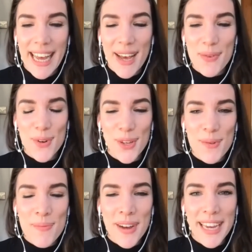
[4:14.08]
What you
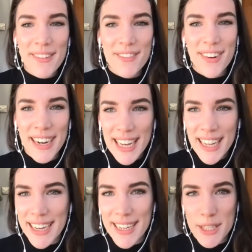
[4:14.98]
might
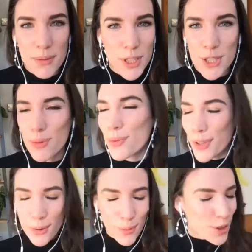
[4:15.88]
realize, which you, you
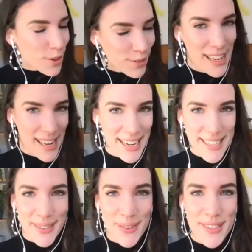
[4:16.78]
would have realized
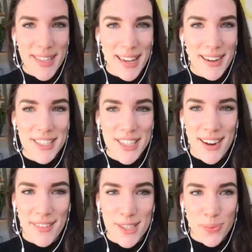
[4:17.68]
across the last year
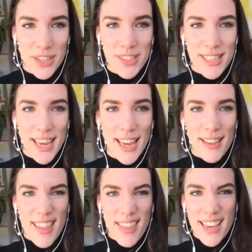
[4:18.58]
is we see
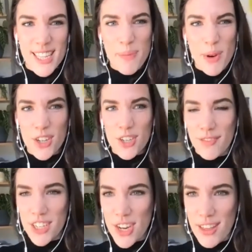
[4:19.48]
this much of
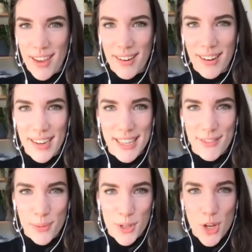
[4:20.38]
each other. I see from
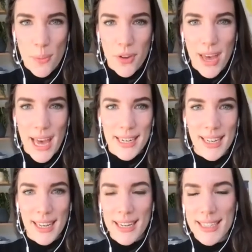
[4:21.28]
the top of your head
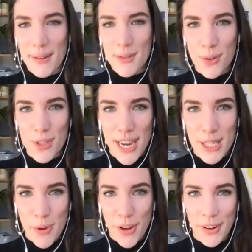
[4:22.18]
down to your chest
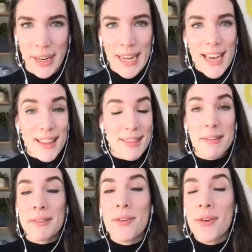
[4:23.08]
bone. There's
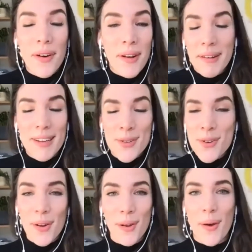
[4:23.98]
not, a, there's not
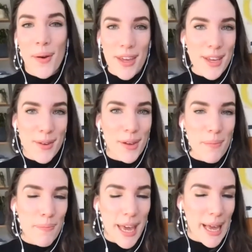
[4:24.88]
a lot that you can
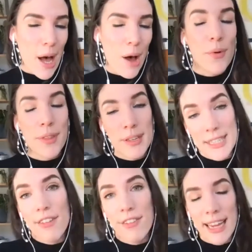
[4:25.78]
pick up, or there's
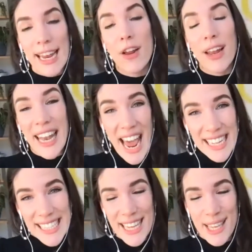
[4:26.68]
definitely a lot less
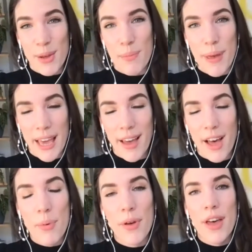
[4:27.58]
that you can pick up
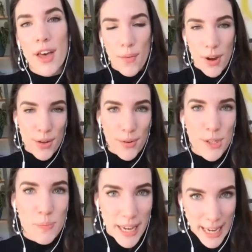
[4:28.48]
when you're
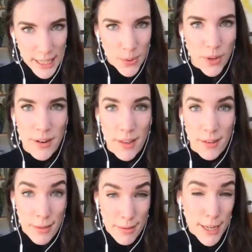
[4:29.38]
speaking to one another
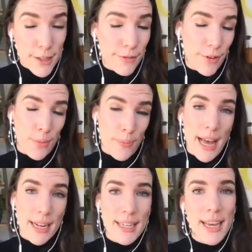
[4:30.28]
in this
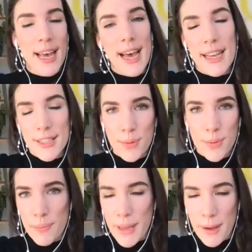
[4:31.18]
format as you would
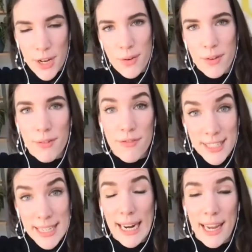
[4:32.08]
be when you were
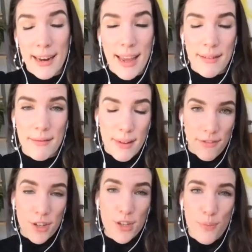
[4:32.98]
physically in, in
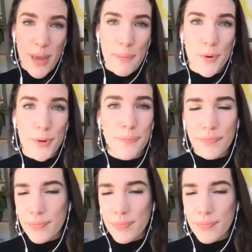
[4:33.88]
front of people